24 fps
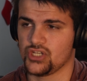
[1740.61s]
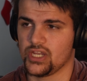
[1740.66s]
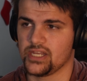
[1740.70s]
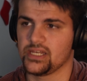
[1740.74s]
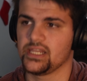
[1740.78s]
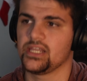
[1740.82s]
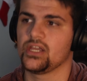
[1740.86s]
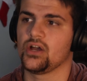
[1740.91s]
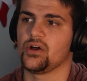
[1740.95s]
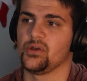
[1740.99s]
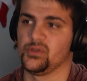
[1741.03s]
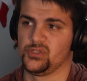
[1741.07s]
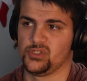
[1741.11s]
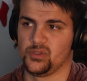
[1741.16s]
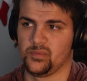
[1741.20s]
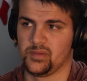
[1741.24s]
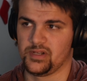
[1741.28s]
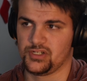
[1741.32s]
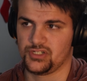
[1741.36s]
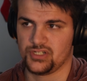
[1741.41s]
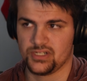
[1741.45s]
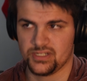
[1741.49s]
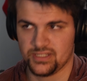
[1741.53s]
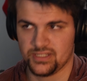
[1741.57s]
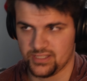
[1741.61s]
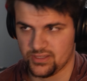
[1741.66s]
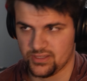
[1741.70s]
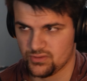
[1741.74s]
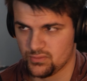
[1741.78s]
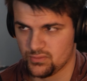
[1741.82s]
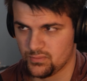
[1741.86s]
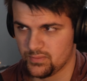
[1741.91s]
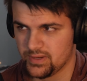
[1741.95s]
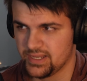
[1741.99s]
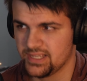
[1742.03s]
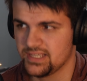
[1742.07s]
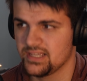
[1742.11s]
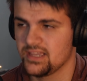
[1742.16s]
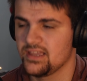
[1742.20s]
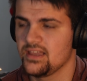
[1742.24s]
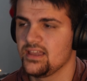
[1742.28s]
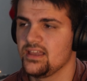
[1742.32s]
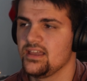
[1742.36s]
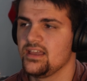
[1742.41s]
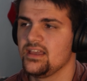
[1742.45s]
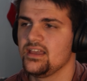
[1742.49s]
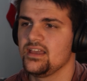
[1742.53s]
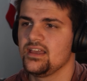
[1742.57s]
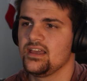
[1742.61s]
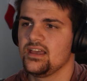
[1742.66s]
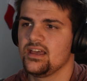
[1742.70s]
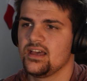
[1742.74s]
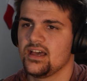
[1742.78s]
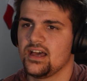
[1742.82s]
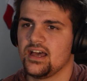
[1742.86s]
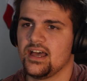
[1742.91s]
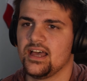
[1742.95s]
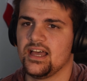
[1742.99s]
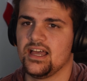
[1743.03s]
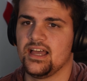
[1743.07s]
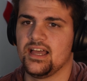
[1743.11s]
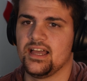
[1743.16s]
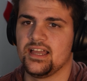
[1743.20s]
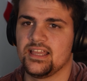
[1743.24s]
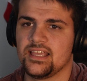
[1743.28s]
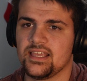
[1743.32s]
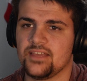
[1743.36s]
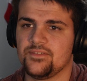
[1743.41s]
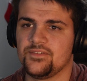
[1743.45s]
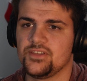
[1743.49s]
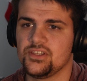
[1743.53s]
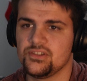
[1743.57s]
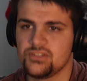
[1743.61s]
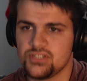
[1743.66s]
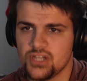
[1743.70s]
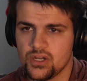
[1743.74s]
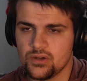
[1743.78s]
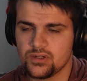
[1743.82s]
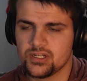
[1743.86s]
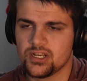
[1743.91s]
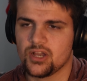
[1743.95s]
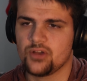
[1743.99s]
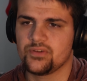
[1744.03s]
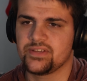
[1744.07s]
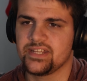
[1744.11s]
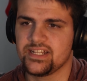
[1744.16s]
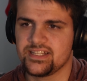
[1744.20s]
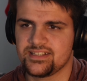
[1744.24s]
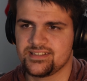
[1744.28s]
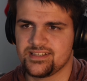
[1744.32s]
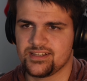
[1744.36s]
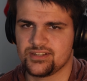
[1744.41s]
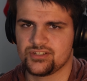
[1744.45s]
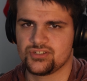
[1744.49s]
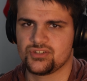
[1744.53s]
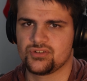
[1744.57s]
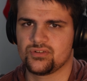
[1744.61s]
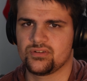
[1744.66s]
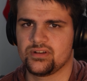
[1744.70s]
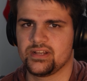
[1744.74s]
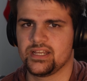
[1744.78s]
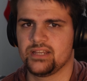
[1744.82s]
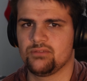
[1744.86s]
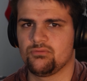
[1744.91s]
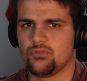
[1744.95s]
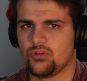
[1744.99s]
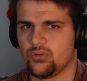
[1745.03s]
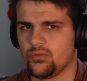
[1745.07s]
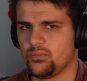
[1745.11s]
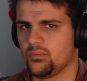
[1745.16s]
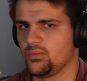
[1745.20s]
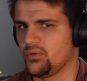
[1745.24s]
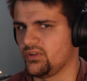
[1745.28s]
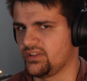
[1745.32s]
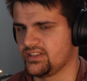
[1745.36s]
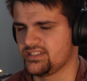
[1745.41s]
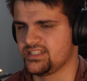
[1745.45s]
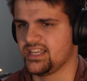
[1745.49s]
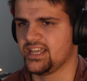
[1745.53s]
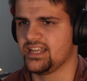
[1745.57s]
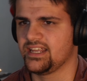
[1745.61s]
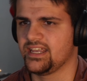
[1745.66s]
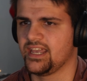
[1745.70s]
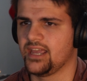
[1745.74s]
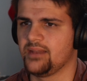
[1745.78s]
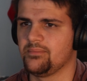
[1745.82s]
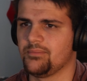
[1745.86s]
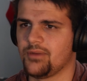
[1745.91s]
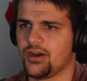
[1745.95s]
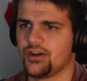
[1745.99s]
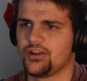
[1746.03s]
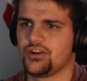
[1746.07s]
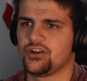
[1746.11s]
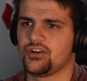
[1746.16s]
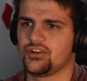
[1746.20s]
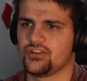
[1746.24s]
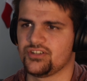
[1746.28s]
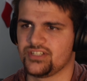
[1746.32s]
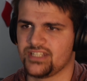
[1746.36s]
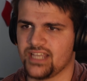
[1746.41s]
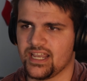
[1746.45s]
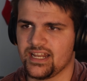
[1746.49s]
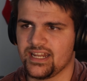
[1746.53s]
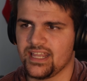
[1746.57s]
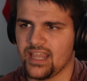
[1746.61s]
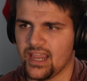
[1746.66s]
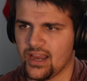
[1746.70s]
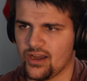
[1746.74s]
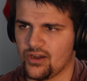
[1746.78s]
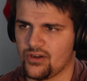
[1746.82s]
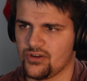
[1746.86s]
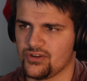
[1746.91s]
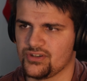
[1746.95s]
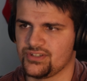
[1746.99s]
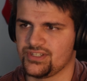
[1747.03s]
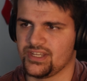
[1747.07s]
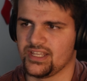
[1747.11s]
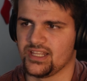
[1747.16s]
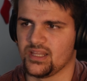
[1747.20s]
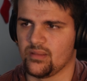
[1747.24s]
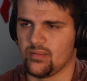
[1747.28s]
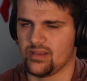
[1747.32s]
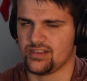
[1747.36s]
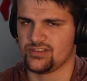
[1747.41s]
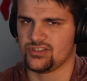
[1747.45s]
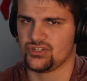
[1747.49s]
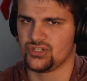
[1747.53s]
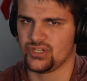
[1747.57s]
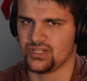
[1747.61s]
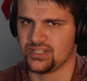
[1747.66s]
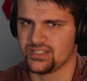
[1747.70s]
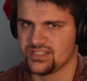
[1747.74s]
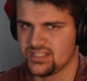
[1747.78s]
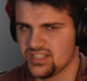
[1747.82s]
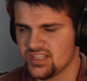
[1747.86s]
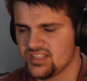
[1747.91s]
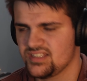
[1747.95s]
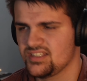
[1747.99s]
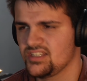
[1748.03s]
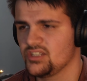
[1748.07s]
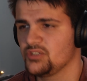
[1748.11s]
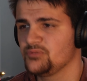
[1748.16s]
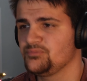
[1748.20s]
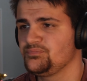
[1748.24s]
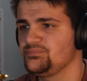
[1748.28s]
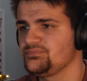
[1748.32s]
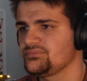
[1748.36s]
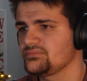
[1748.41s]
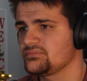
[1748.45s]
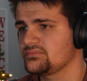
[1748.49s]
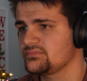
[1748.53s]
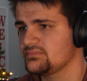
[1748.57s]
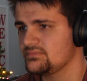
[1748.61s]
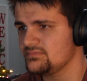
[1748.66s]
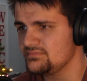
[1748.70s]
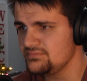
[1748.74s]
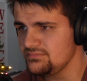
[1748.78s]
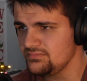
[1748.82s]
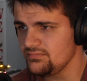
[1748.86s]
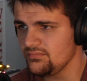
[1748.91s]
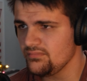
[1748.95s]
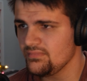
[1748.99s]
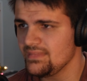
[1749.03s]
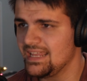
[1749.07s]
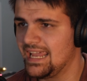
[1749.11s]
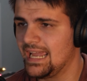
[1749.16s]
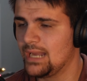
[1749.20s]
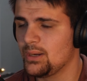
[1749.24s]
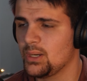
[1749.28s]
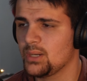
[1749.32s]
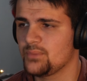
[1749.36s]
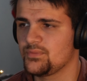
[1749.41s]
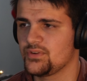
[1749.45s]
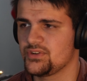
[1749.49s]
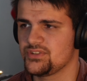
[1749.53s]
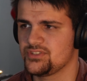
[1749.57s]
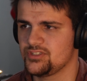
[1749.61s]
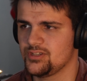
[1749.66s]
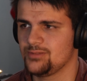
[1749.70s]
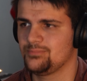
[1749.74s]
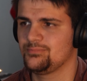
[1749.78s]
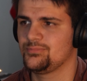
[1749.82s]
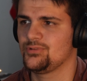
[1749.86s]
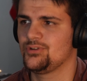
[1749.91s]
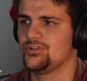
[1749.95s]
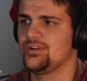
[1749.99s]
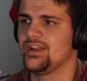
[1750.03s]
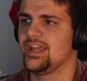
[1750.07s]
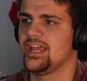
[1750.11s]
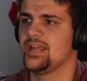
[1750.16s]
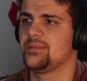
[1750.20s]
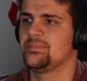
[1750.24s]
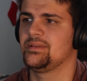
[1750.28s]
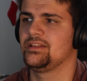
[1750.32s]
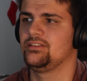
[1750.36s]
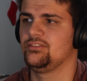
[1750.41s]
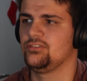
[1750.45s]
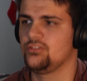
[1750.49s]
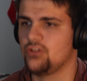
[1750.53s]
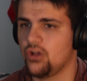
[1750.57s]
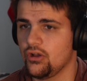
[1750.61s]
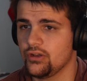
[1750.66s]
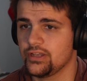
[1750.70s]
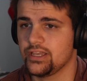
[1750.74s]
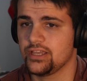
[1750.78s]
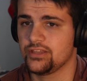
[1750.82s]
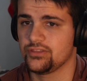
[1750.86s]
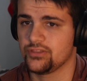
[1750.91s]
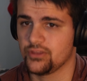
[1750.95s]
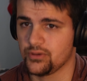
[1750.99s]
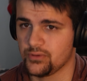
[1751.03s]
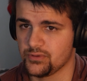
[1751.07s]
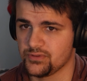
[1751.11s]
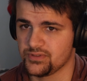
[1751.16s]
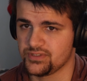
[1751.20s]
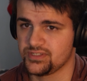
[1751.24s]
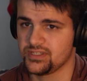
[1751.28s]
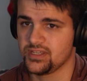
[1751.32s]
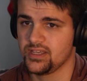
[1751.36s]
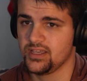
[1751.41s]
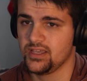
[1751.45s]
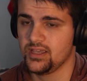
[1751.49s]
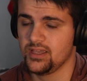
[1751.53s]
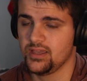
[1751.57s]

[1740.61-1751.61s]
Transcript: JD also mentioned the other week. If you don't know, GetSentry, we'll say it again, monitors any errors in the messaging system. However, SunBird had been logging those